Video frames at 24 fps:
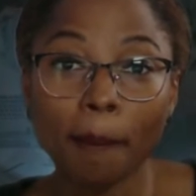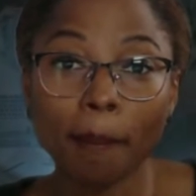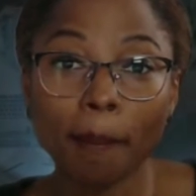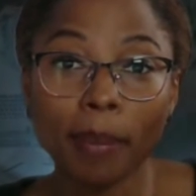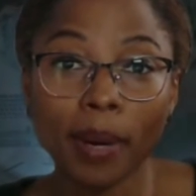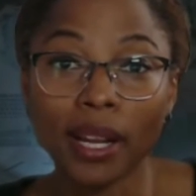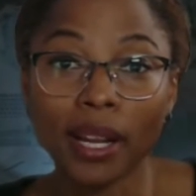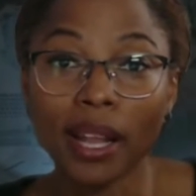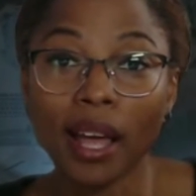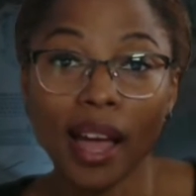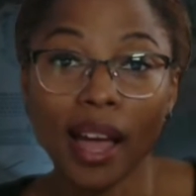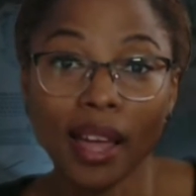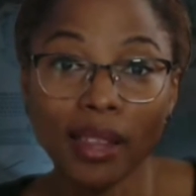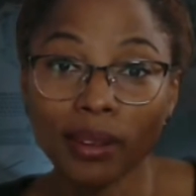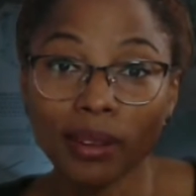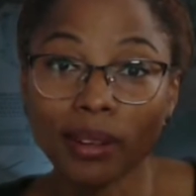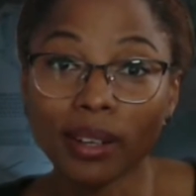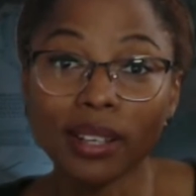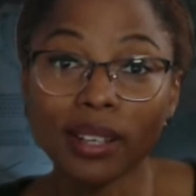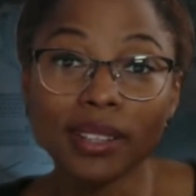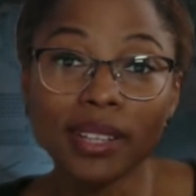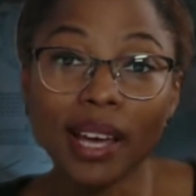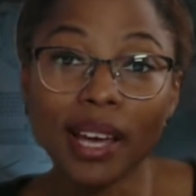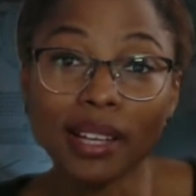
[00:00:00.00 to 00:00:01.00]
But I
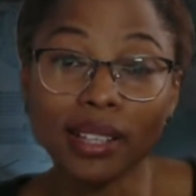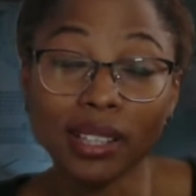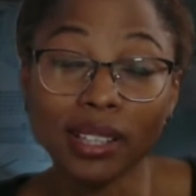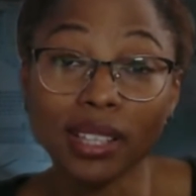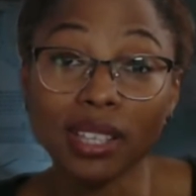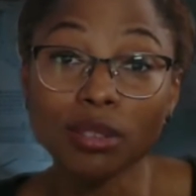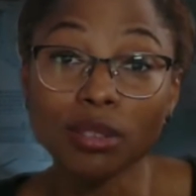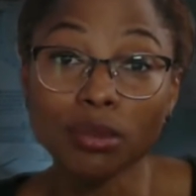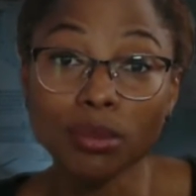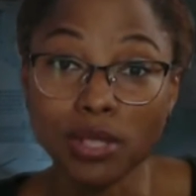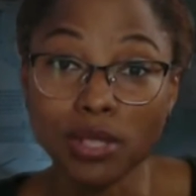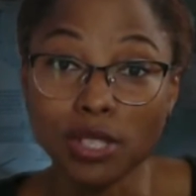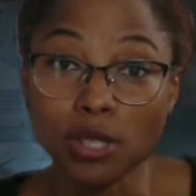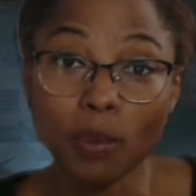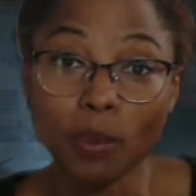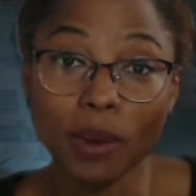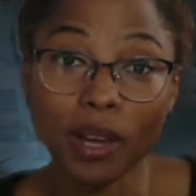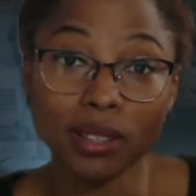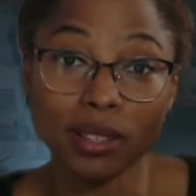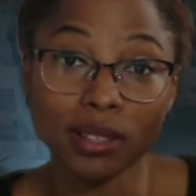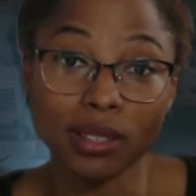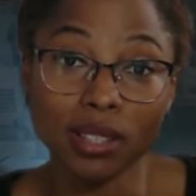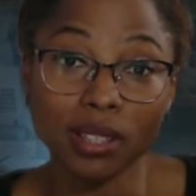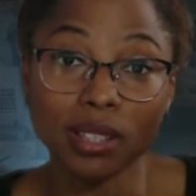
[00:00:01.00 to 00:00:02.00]
learned that he
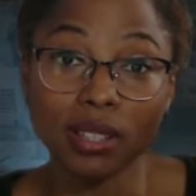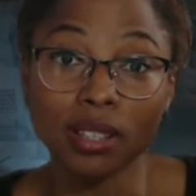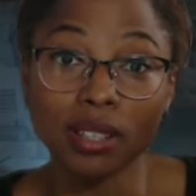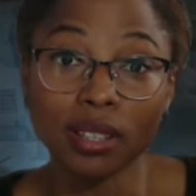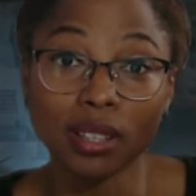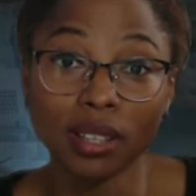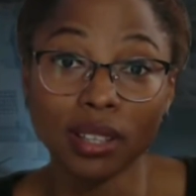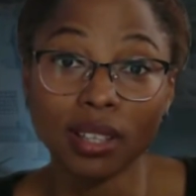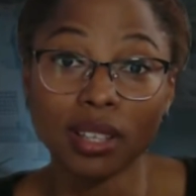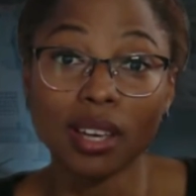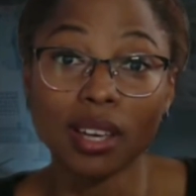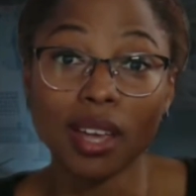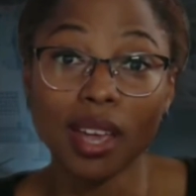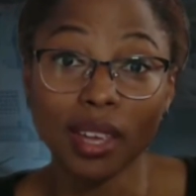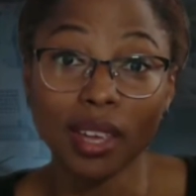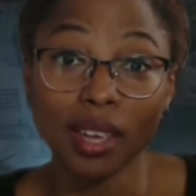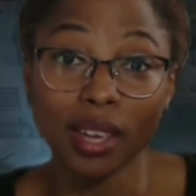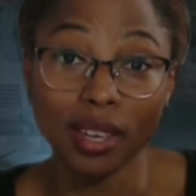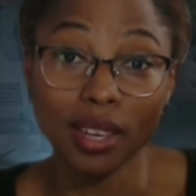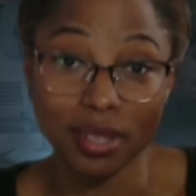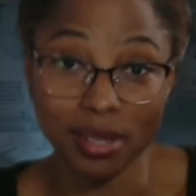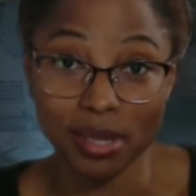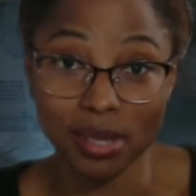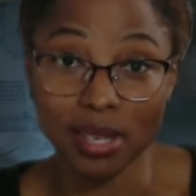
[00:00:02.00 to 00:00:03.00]
respected
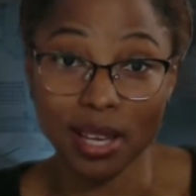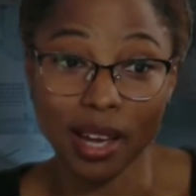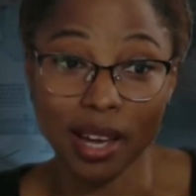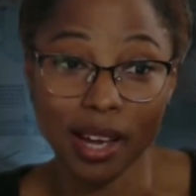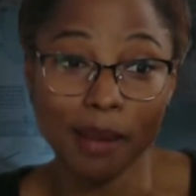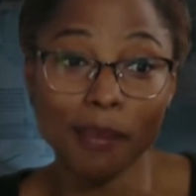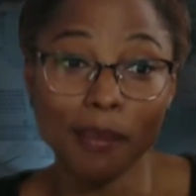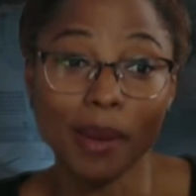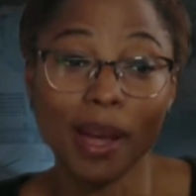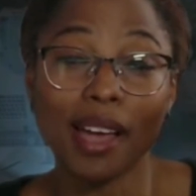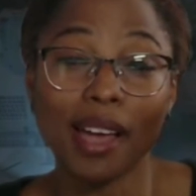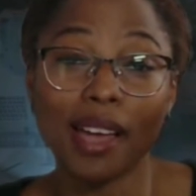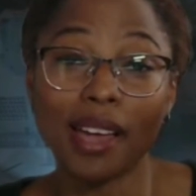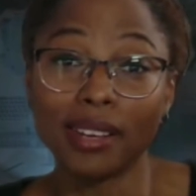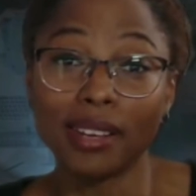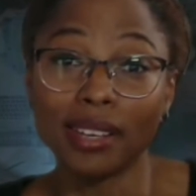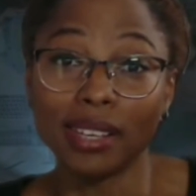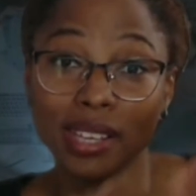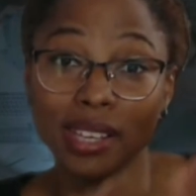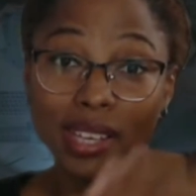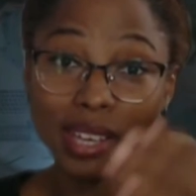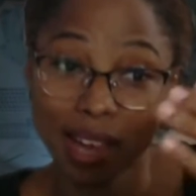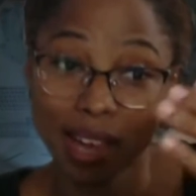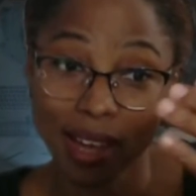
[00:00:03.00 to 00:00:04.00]
his time and
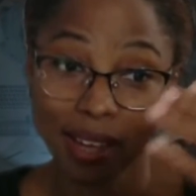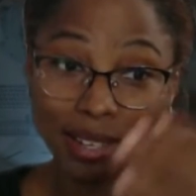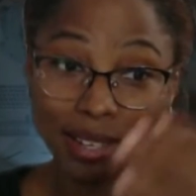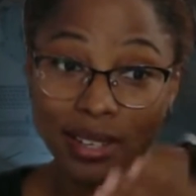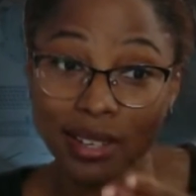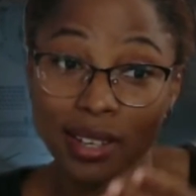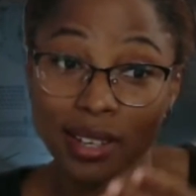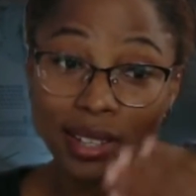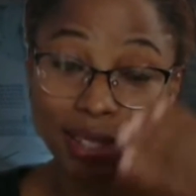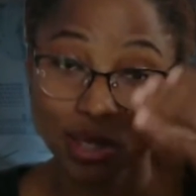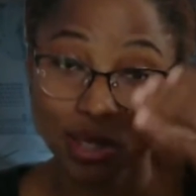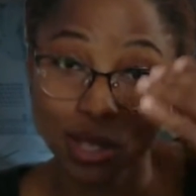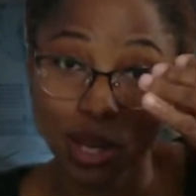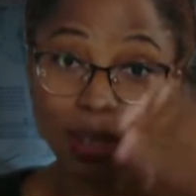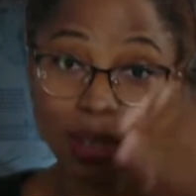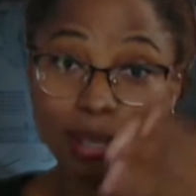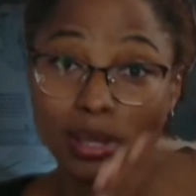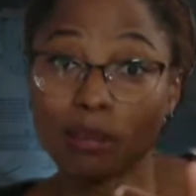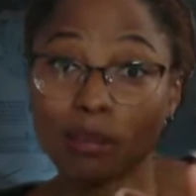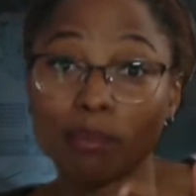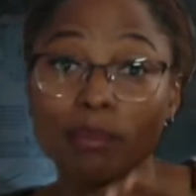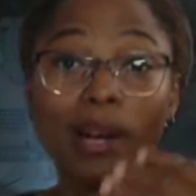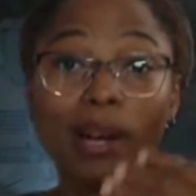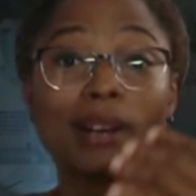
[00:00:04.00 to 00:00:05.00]
he had checks
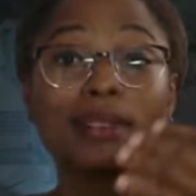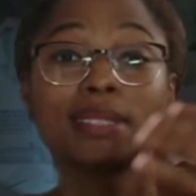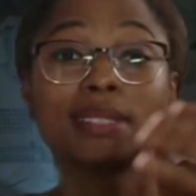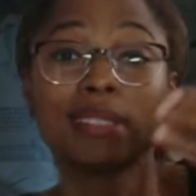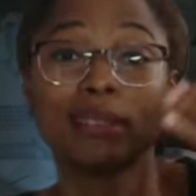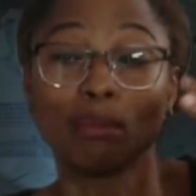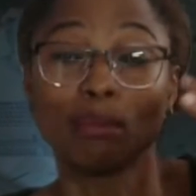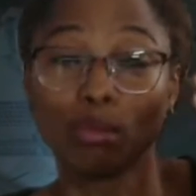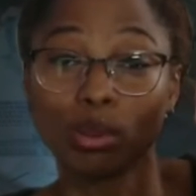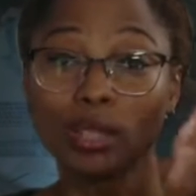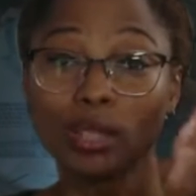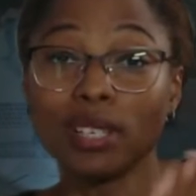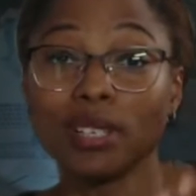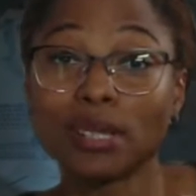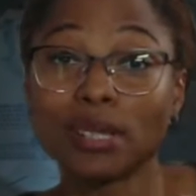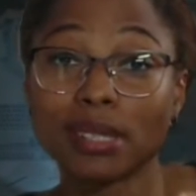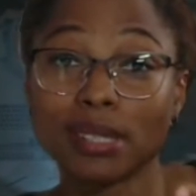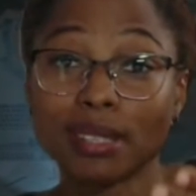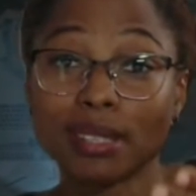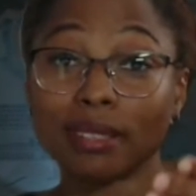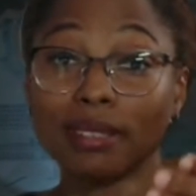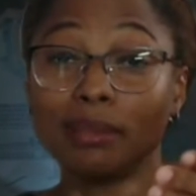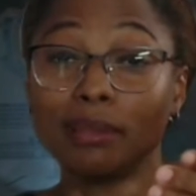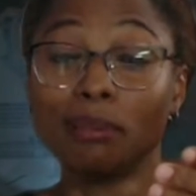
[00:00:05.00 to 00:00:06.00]
and bounds in place
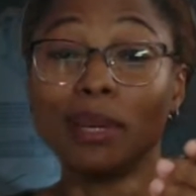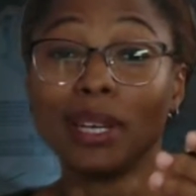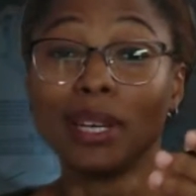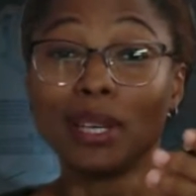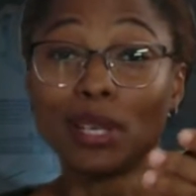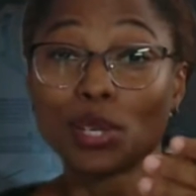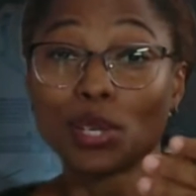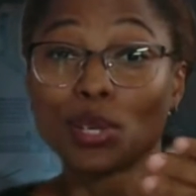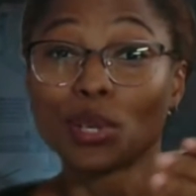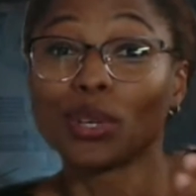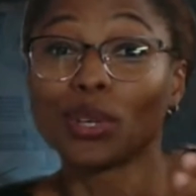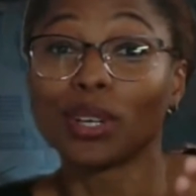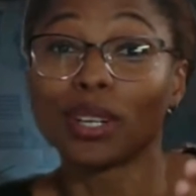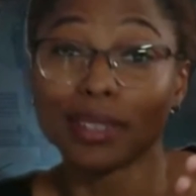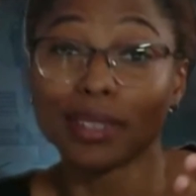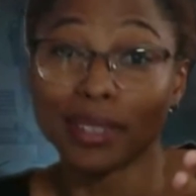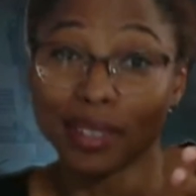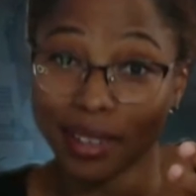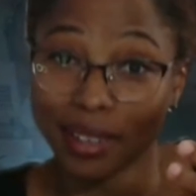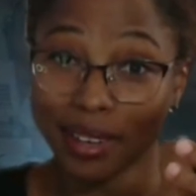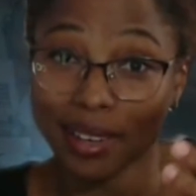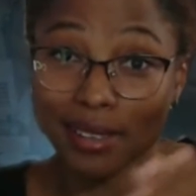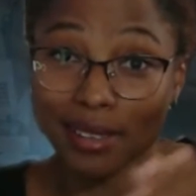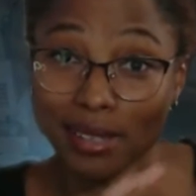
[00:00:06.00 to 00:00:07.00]
to make sure
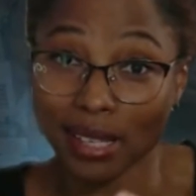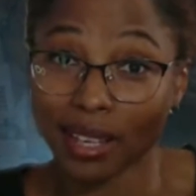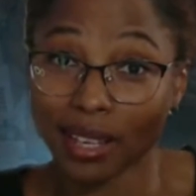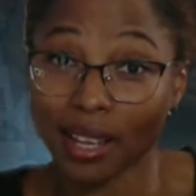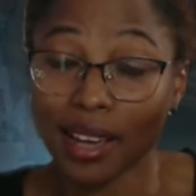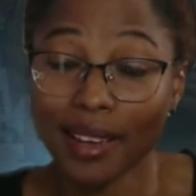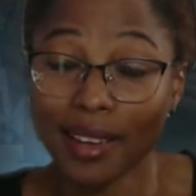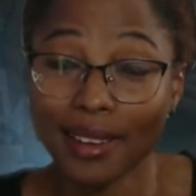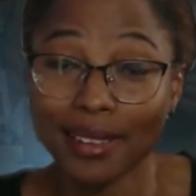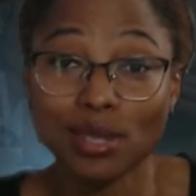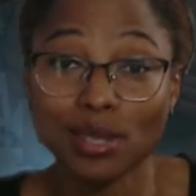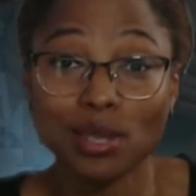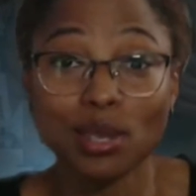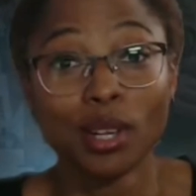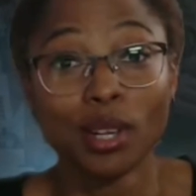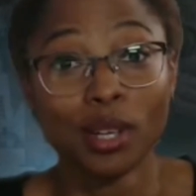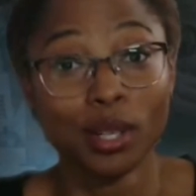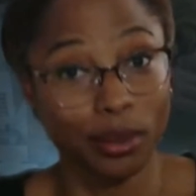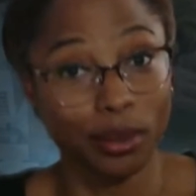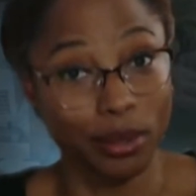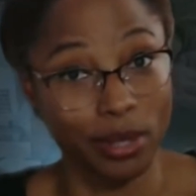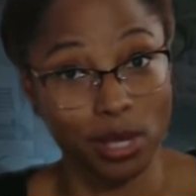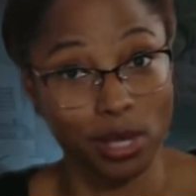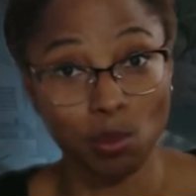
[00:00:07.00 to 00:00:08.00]
his clients
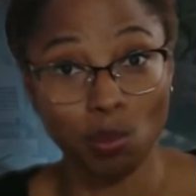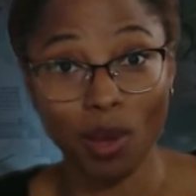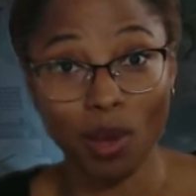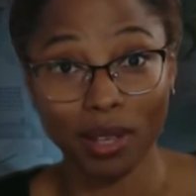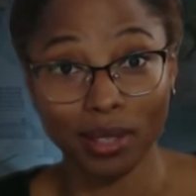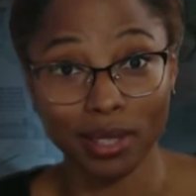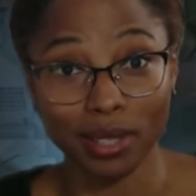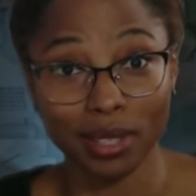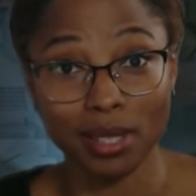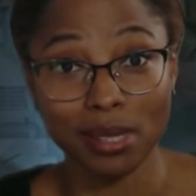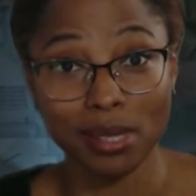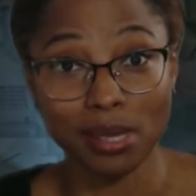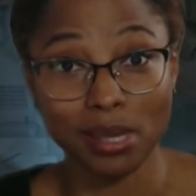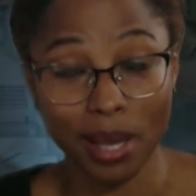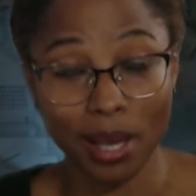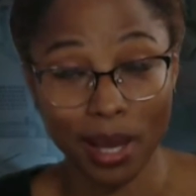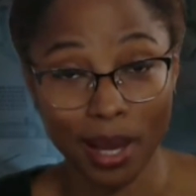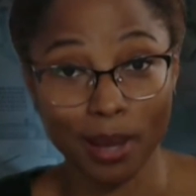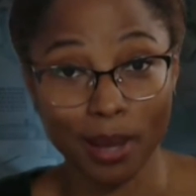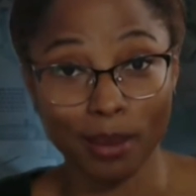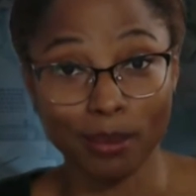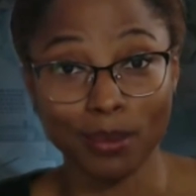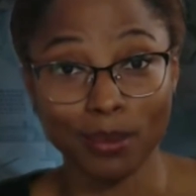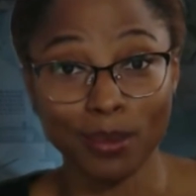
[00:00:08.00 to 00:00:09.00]
respected his
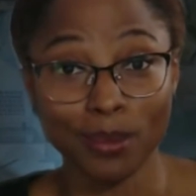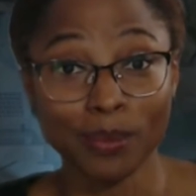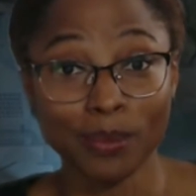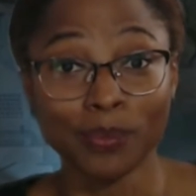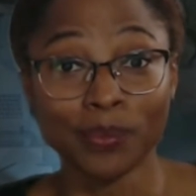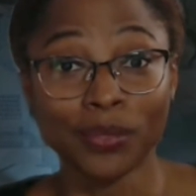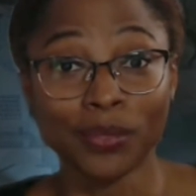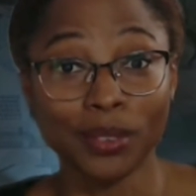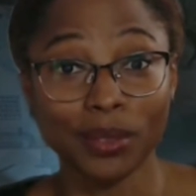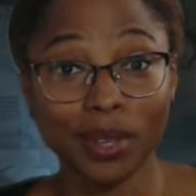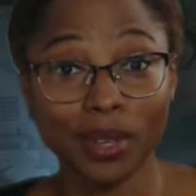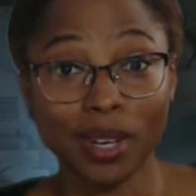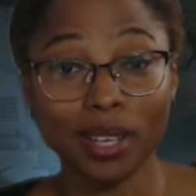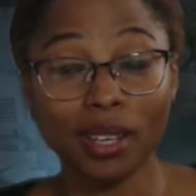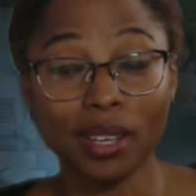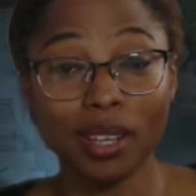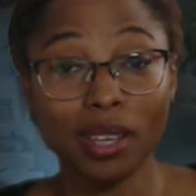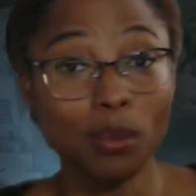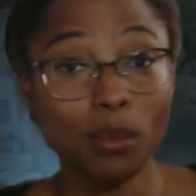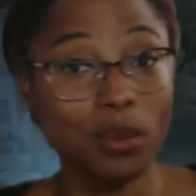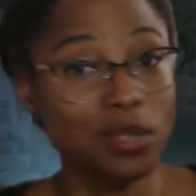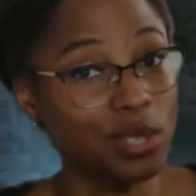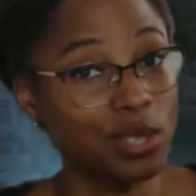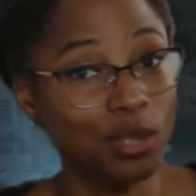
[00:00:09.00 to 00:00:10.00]
time, right? He
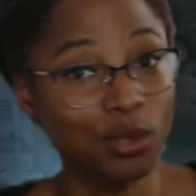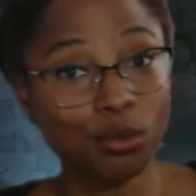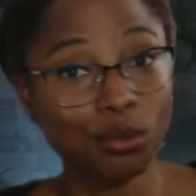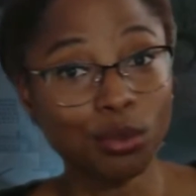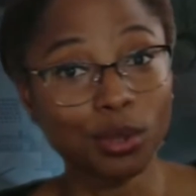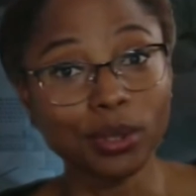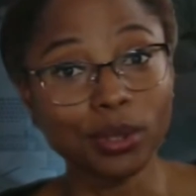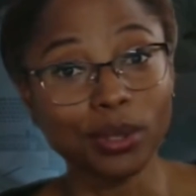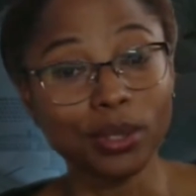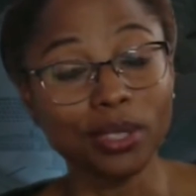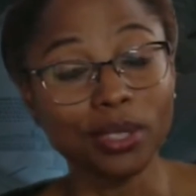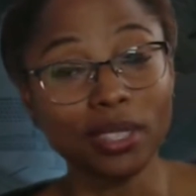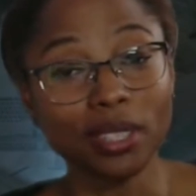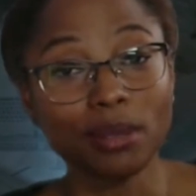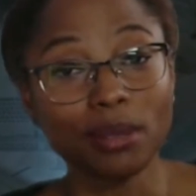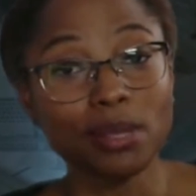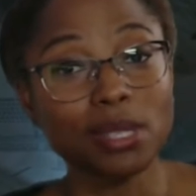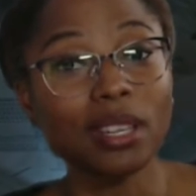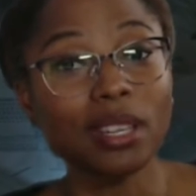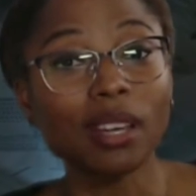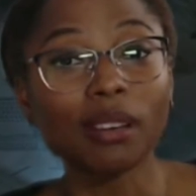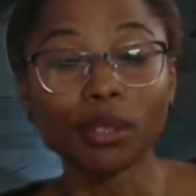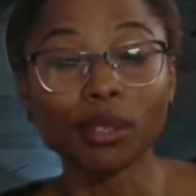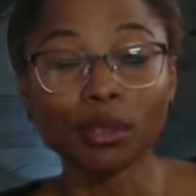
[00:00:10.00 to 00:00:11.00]
wasn't rude. He was
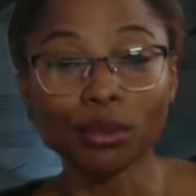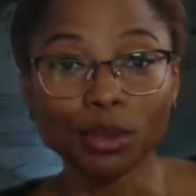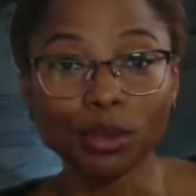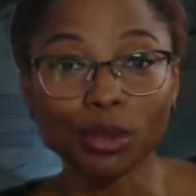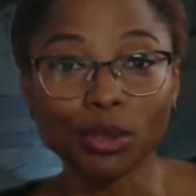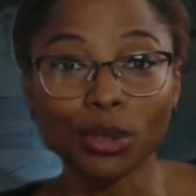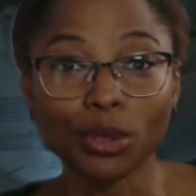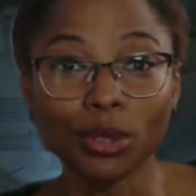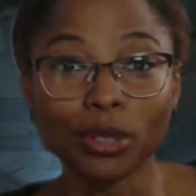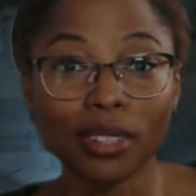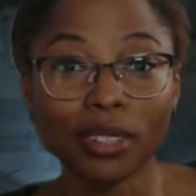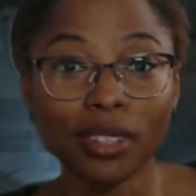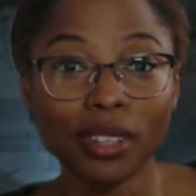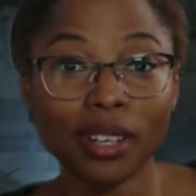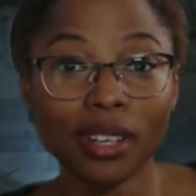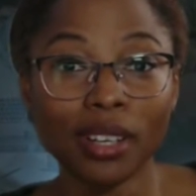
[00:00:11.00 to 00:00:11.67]
never rude.